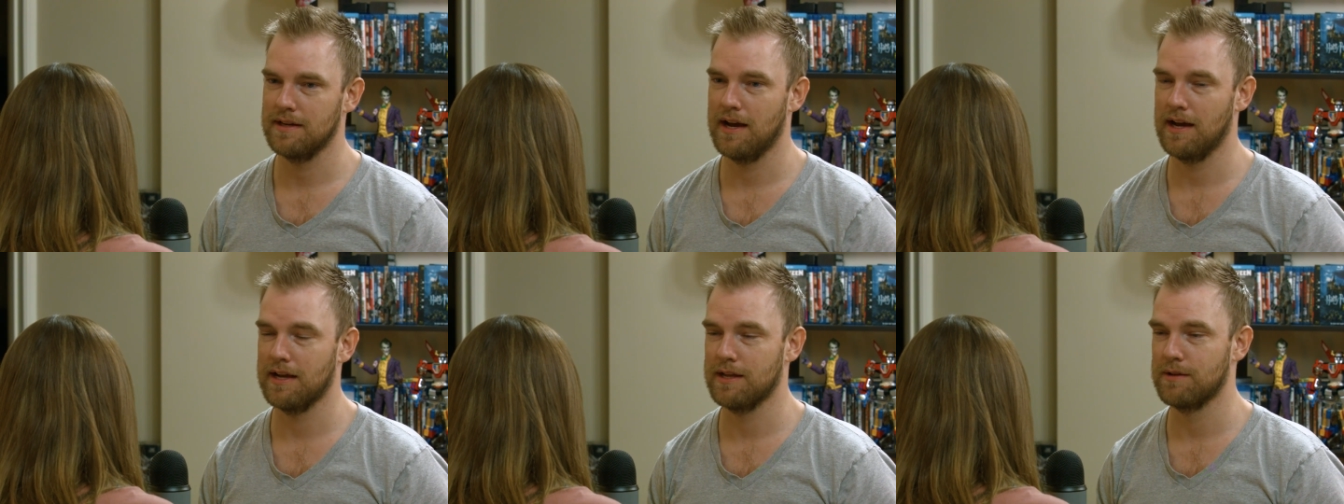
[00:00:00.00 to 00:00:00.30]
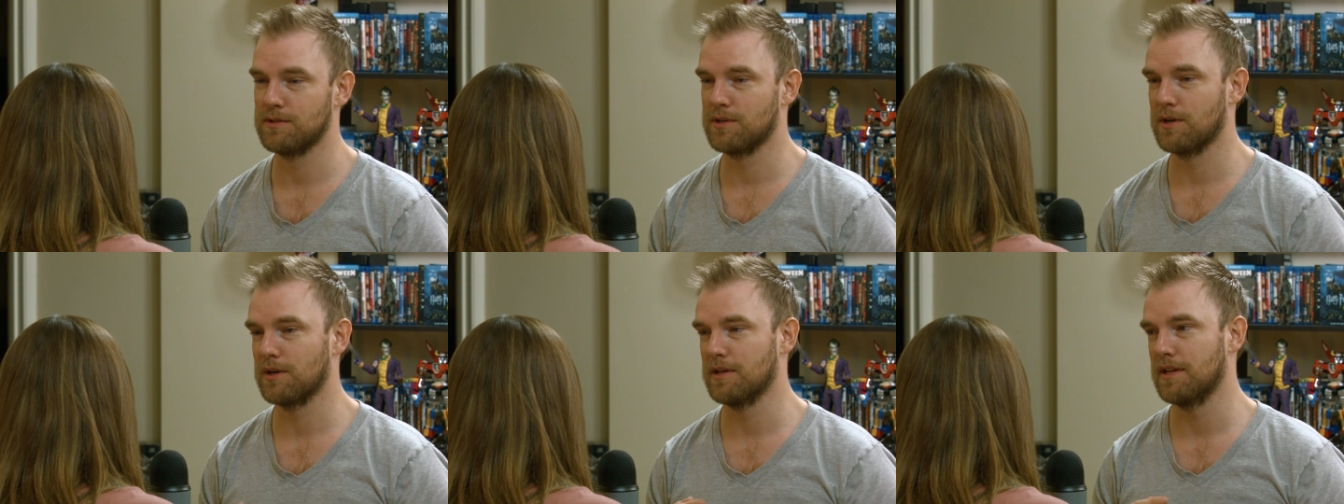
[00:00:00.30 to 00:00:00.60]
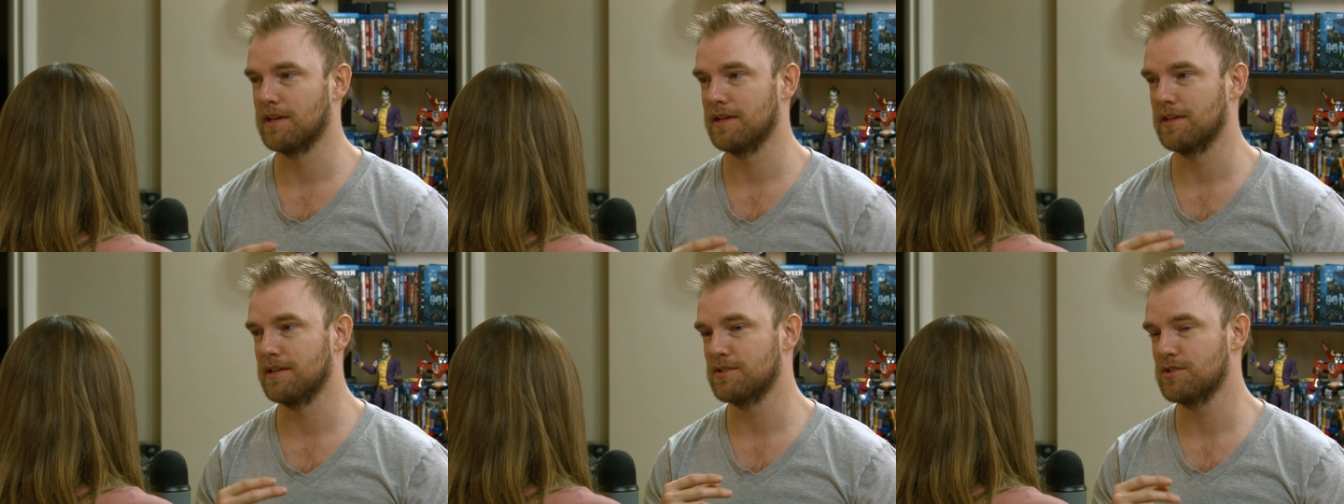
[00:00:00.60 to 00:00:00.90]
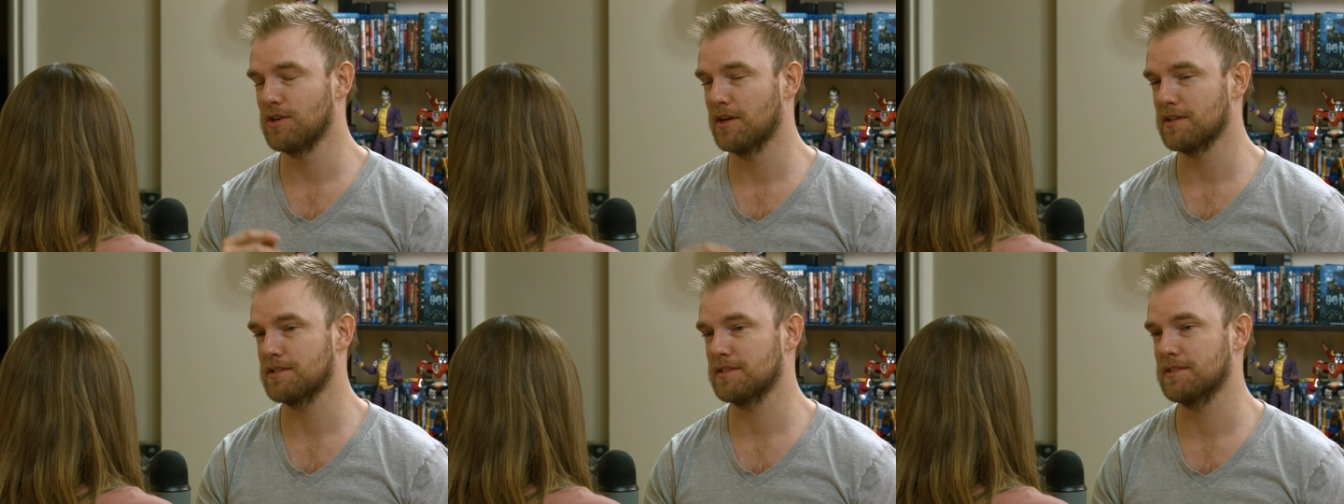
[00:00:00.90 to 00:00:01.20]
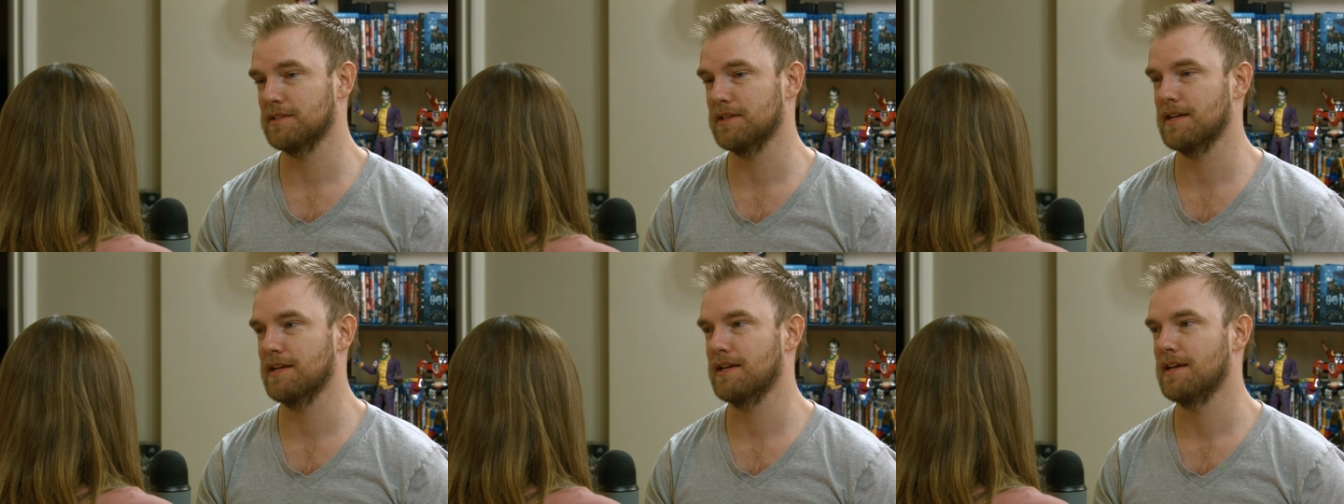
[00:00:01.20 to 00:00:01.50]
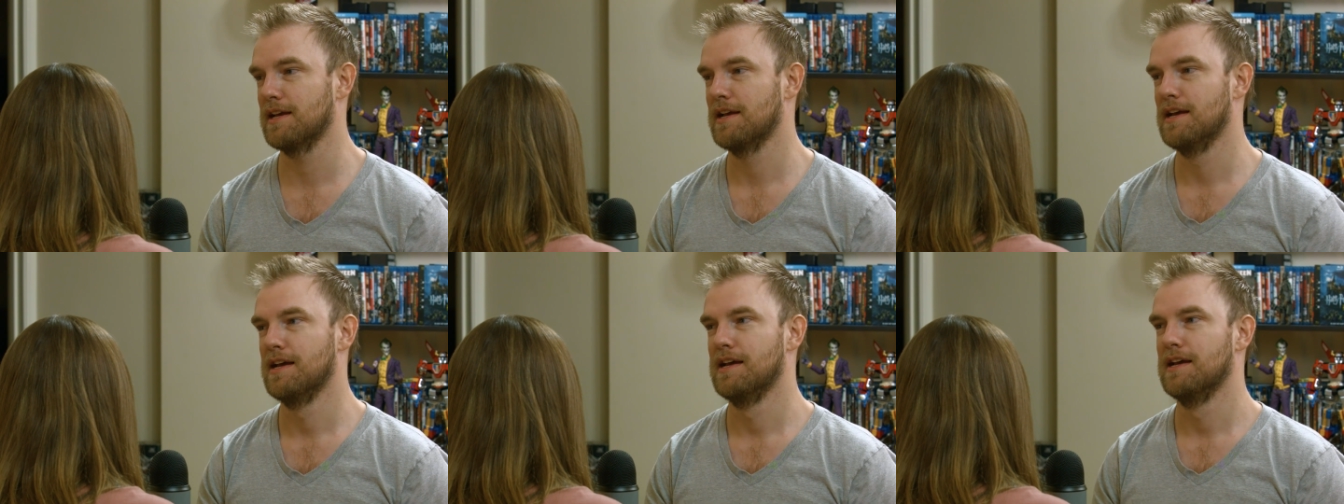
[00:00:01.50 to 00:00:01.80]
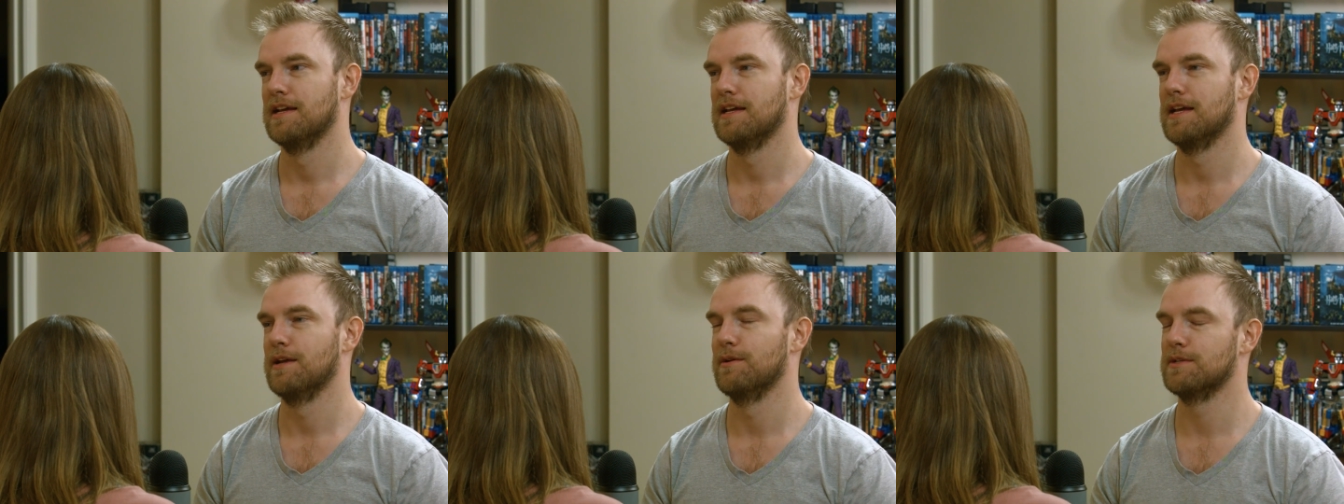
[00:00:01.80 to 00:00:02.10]
He was good in Justice League.
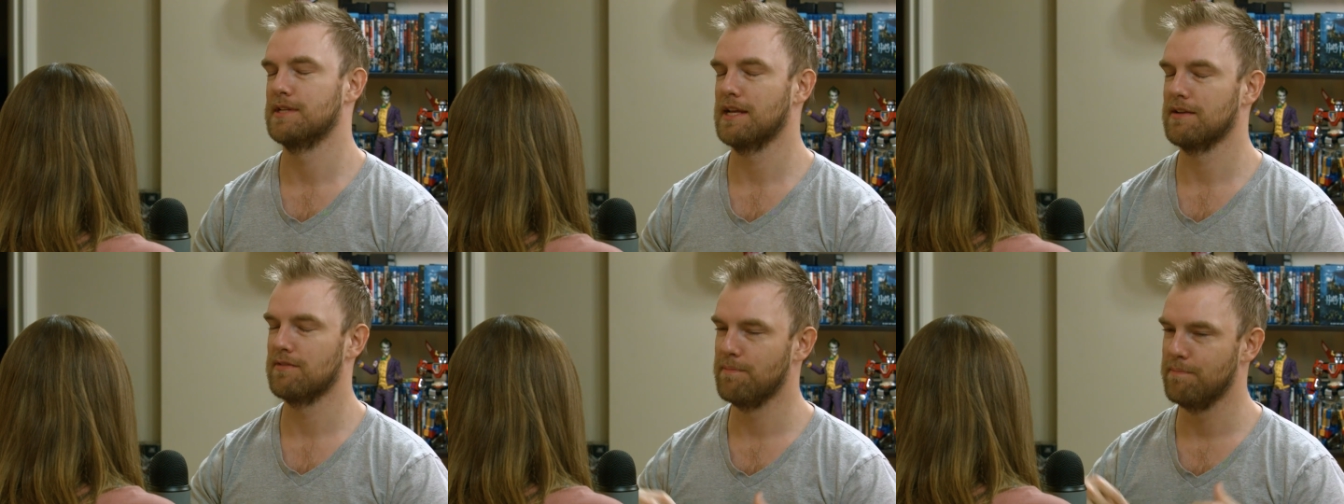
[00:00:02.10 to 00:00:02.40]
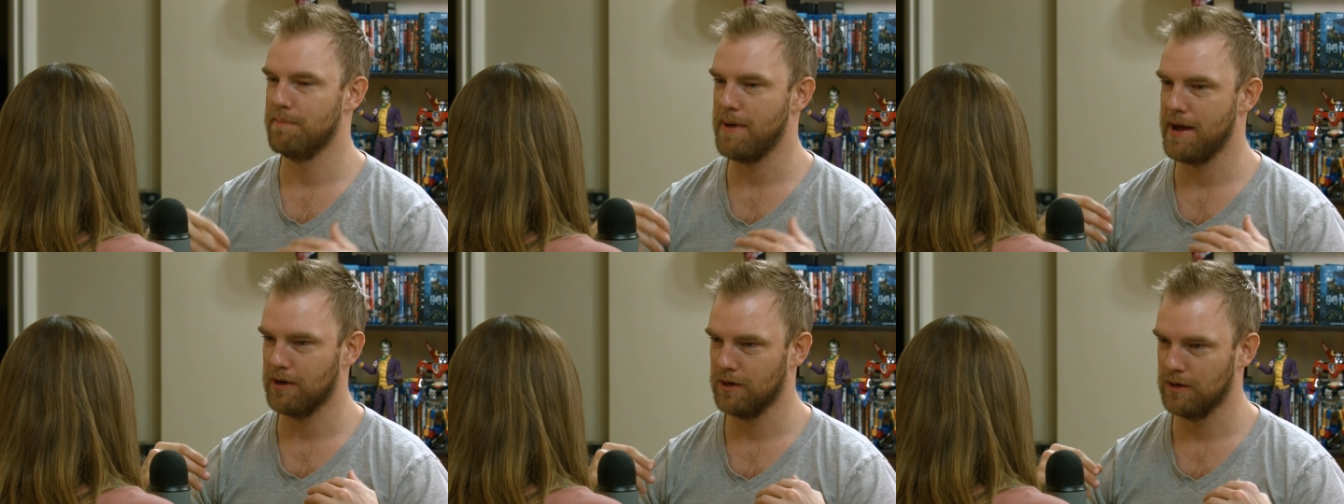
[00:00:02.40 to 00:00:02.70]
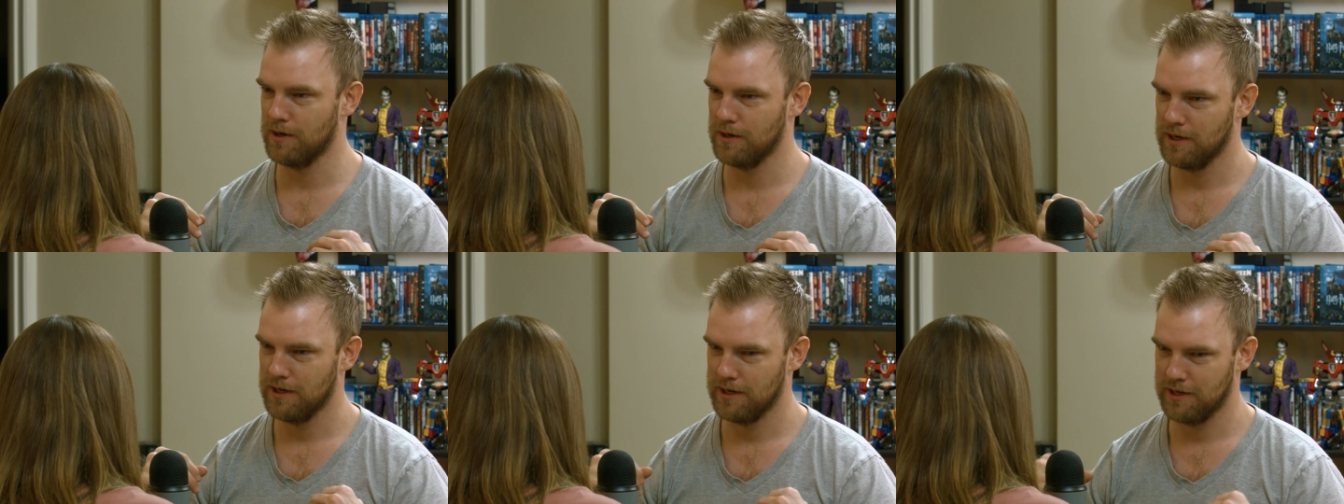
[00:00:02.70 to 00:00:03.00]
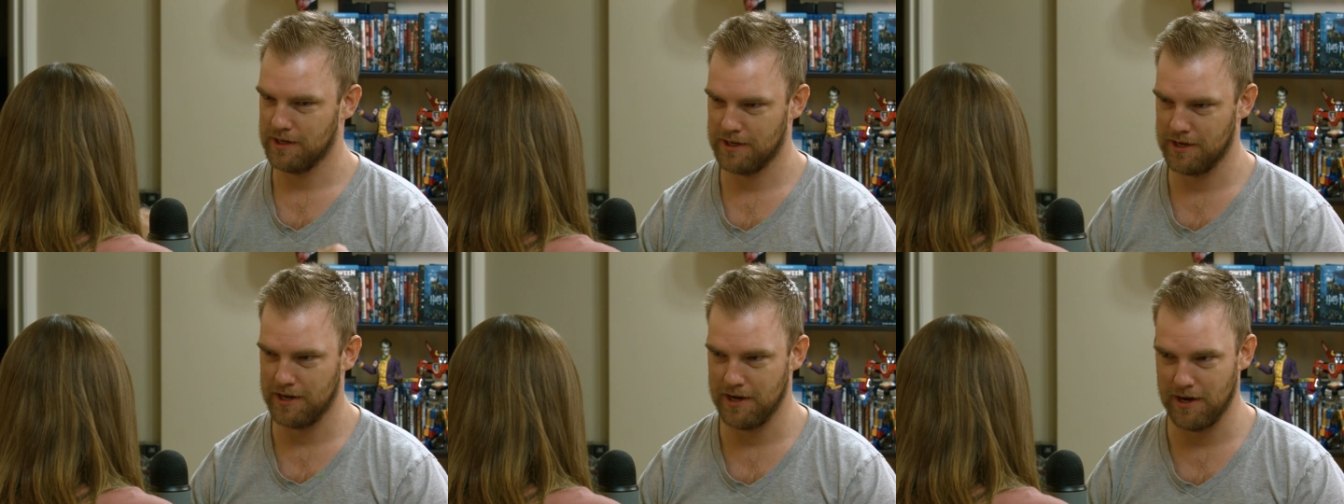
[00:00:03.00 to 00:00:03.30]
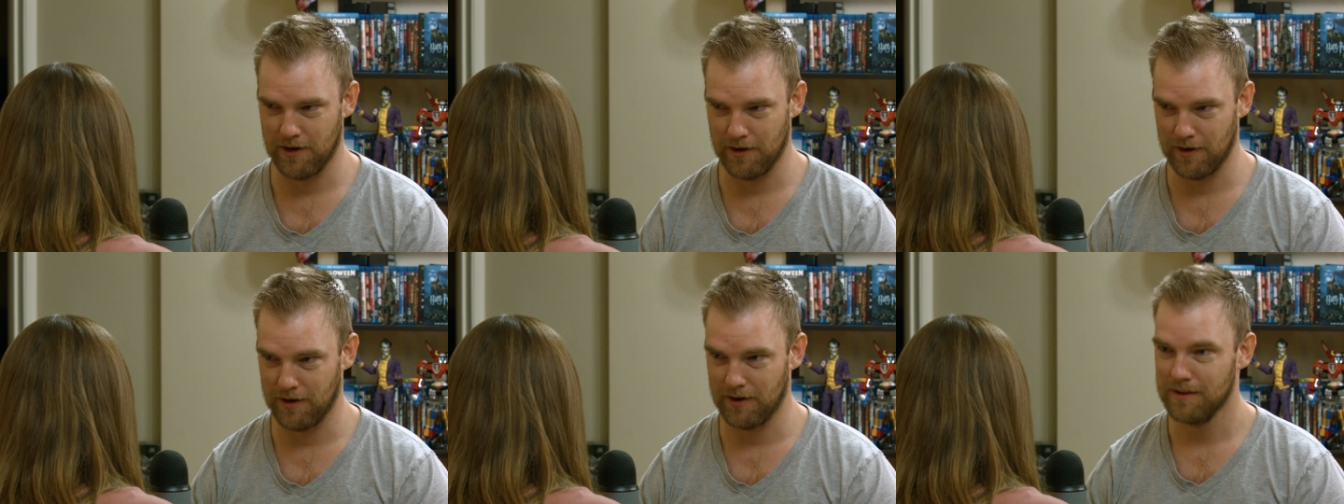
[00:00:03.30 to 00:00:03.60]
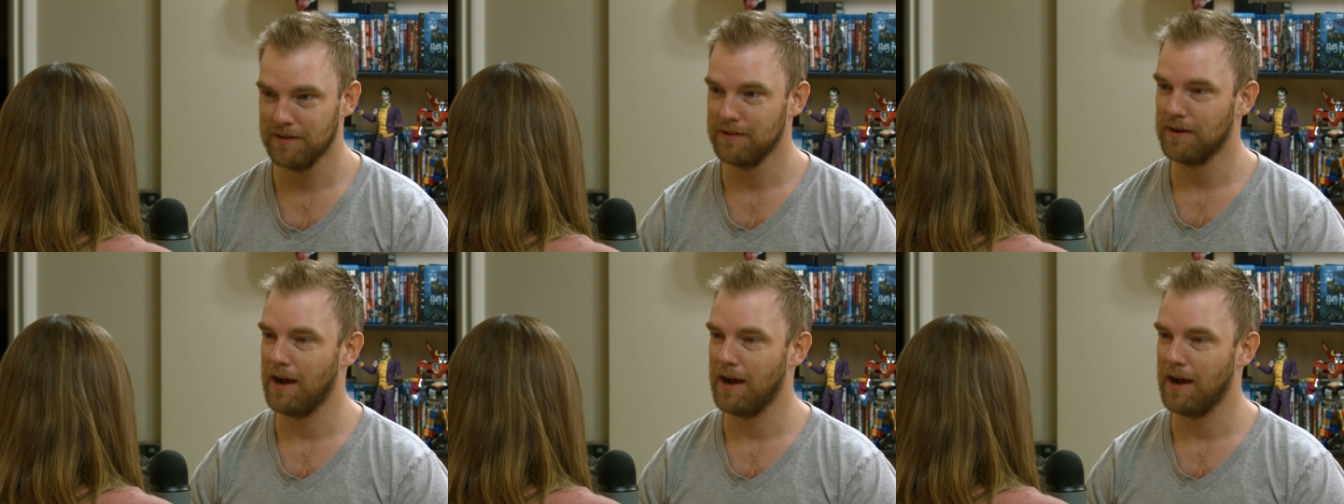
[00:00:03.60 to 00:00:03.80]
He was even better here.